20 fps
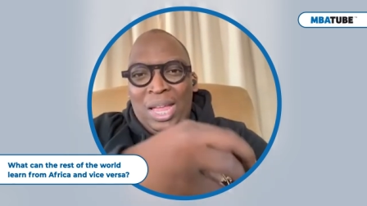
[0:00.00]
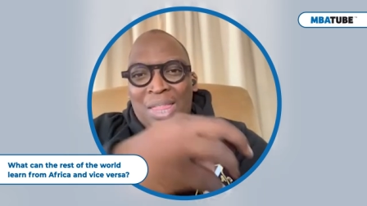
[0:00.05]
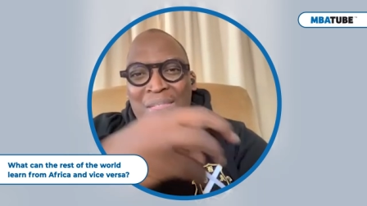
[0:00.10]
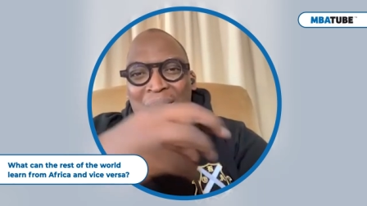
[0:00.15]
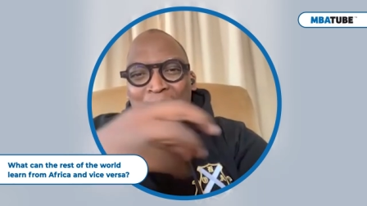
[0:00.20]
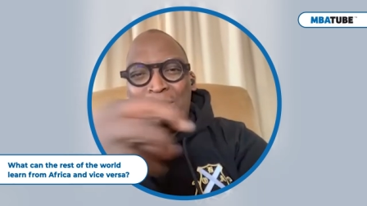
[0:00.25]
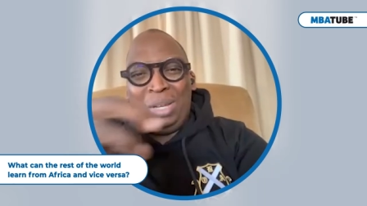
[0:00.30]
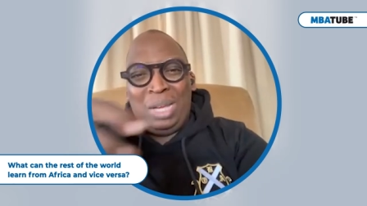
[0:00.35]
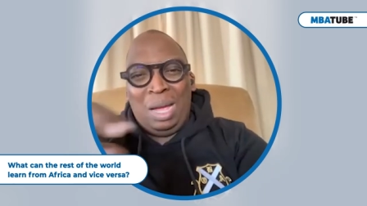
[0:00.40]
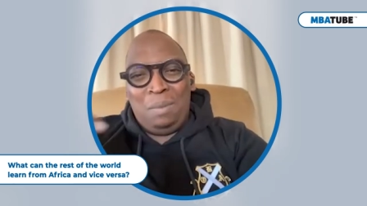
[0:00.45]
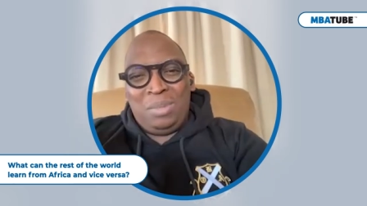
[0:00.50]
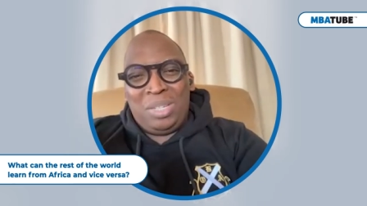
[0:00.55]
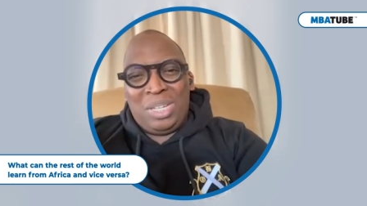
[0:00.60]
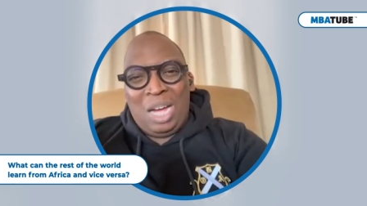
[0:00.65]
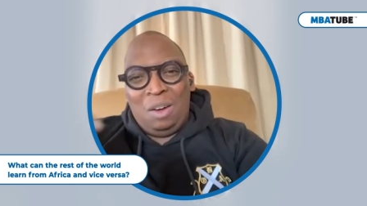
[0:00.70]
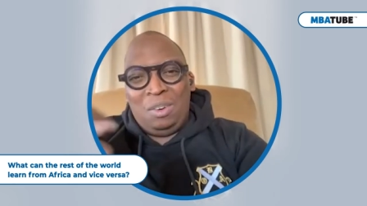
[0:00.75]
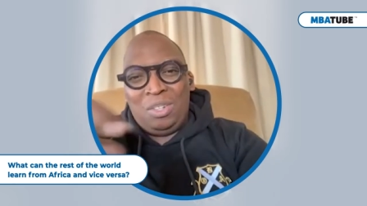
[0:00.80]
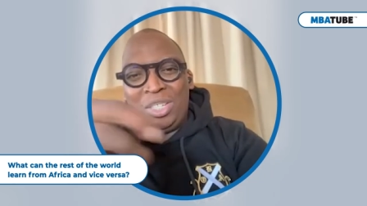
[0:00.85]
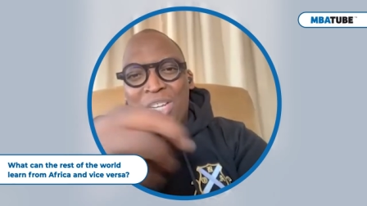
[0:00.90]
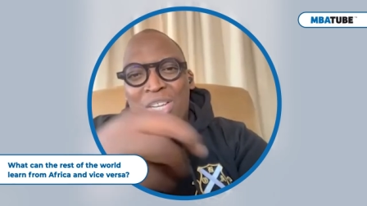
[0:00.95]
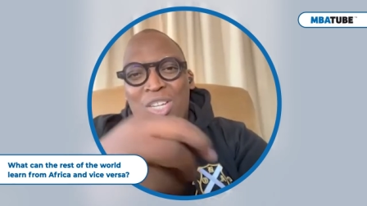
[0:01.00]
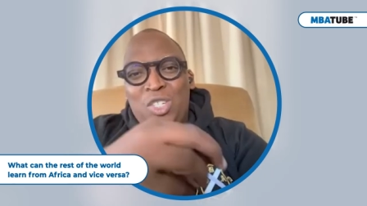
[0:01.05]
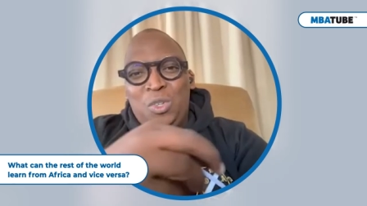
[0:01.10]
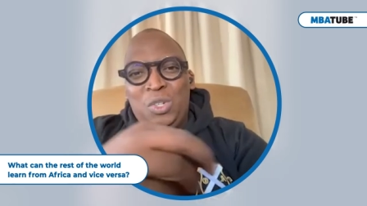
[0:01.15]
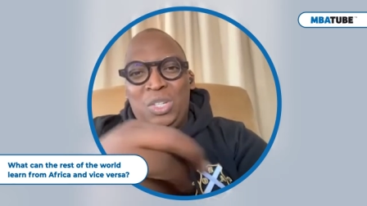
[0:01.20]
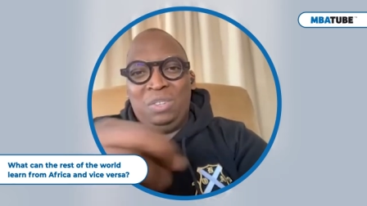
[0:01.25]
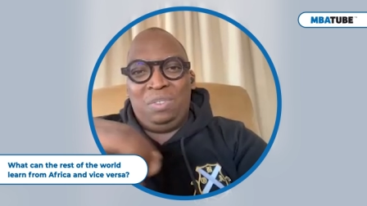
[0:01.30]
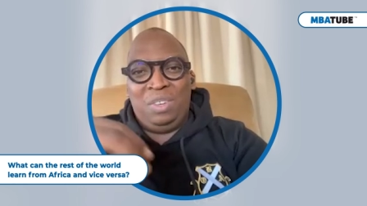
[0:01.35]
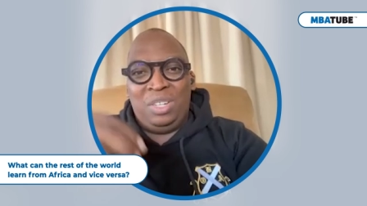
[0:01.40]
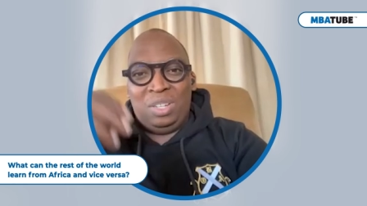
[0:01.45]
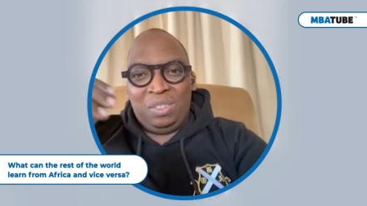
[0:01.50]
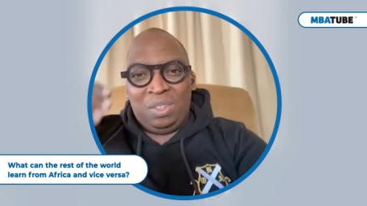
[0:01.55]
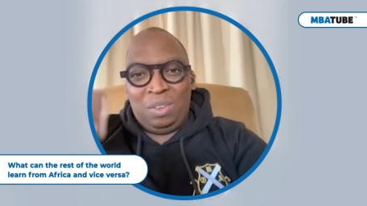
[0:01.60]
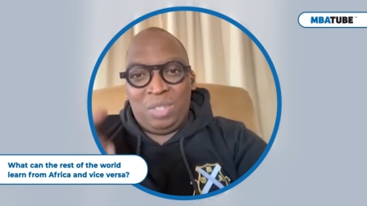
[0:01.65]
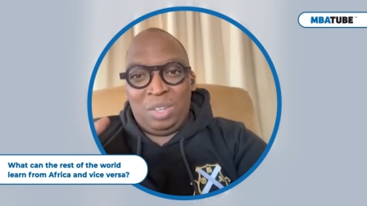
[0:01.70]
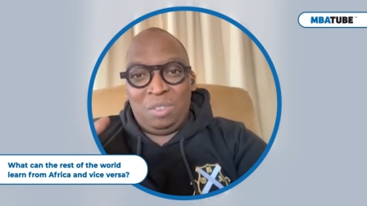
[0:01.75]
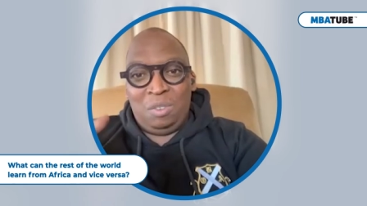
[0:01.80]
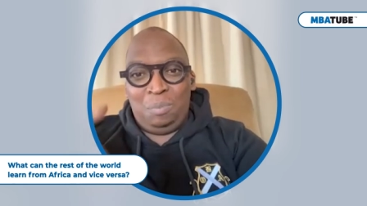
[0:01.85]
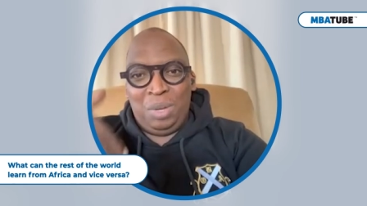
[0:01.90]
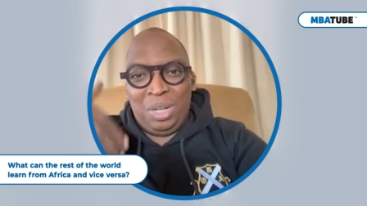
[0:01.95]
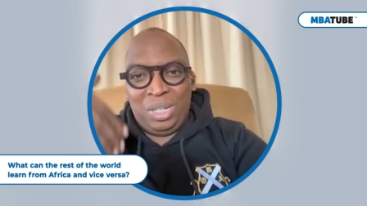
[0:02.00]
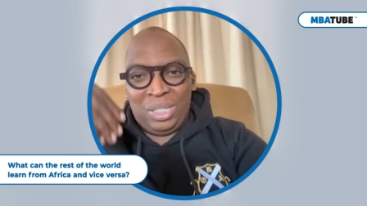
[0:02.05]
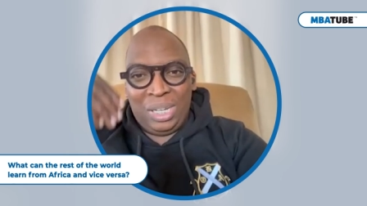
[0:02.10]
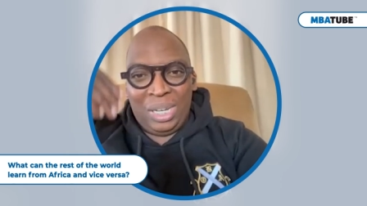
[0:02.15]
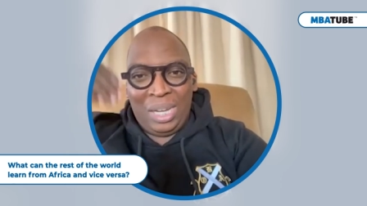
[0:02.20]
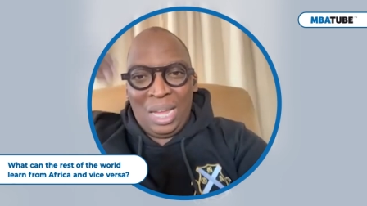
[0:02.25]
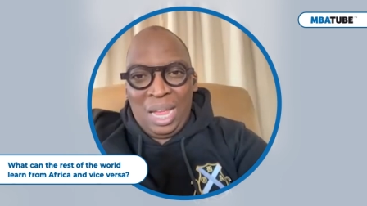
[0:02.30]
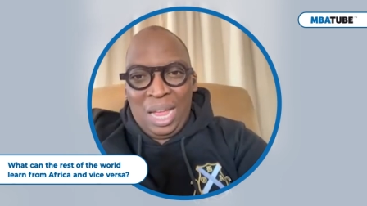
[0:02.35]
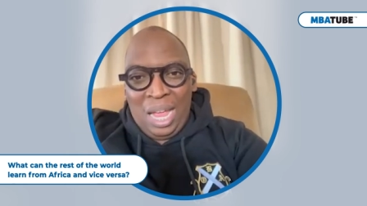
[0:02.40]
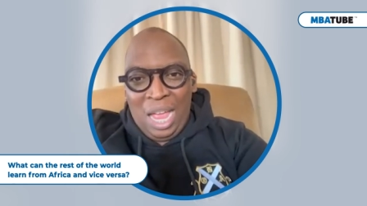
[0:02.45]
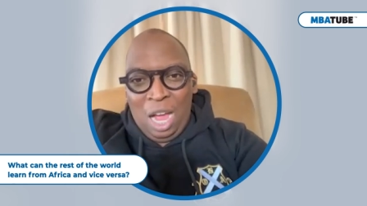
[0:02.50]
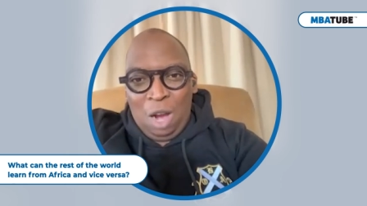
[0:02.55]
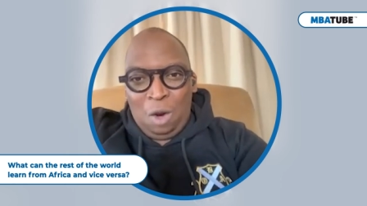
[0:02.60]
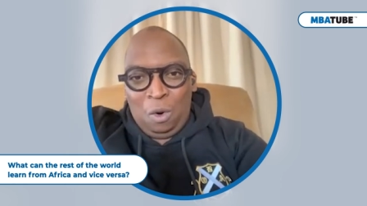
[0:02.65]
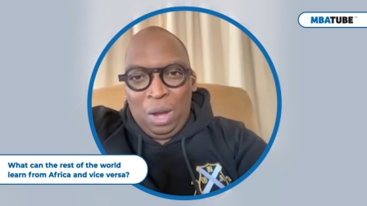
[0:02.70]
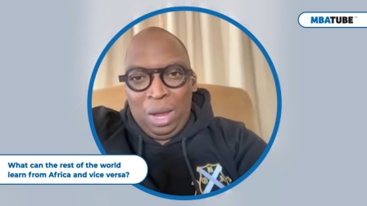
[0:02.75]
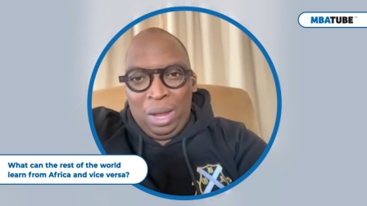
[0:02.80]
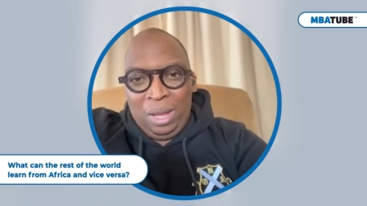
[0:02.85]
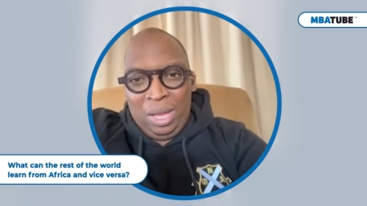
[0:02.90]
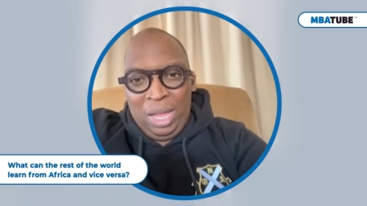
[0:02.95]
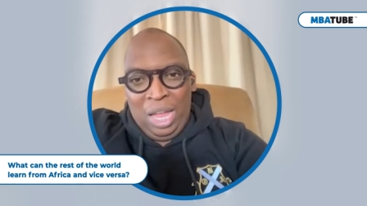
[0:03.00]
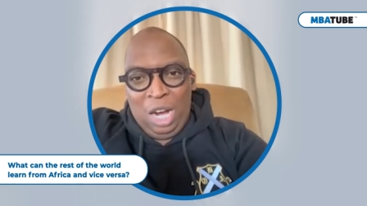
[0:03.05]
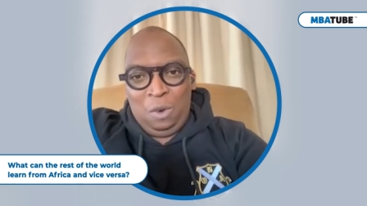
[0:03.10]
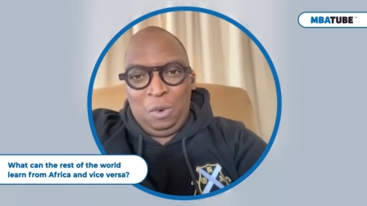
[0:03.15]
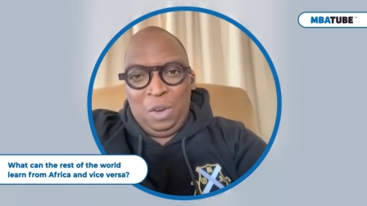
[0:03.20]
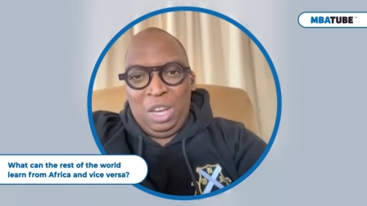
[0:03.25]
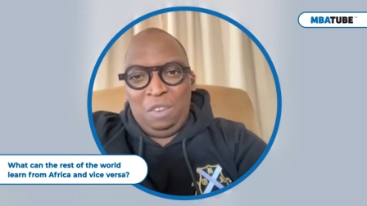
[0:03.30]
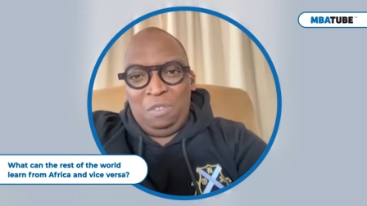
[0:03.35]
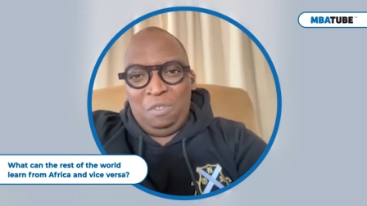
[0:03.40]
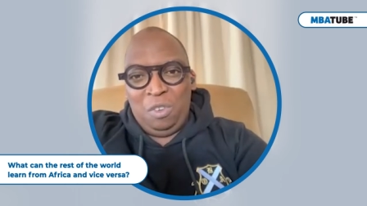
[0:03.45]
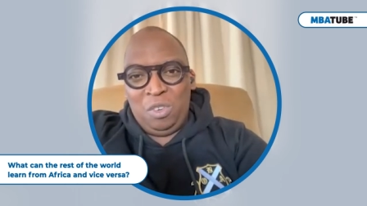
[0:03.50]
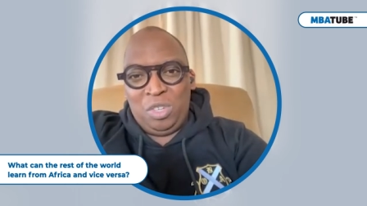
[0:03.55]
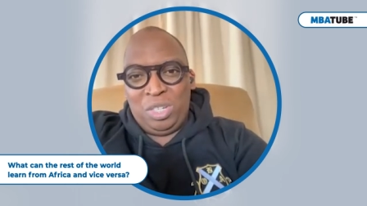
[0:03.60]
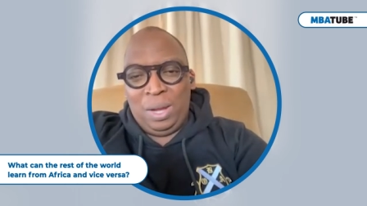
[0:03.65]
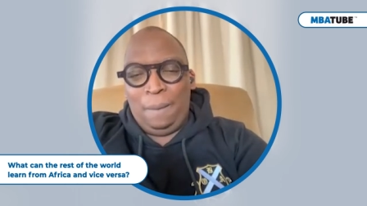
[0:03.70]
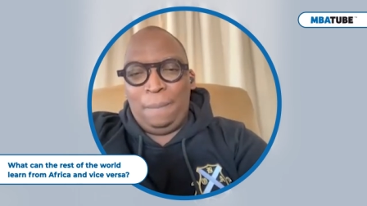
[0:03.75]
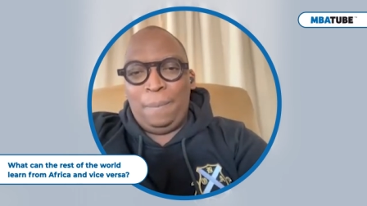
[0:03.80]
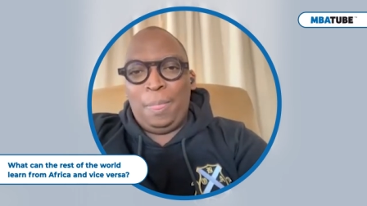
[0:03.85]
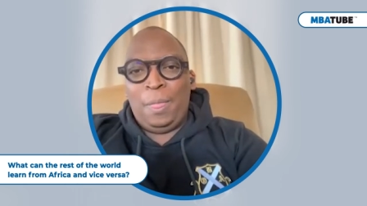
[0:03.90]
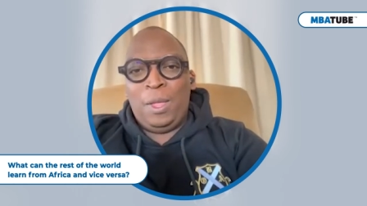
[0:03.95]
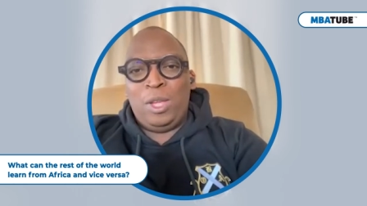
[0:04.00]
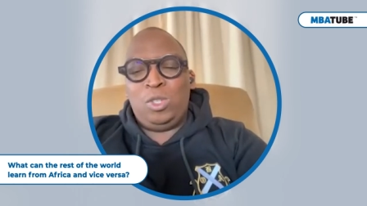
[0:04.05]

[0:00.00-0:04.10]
And that becomes counterintuitive in terms of building a great future.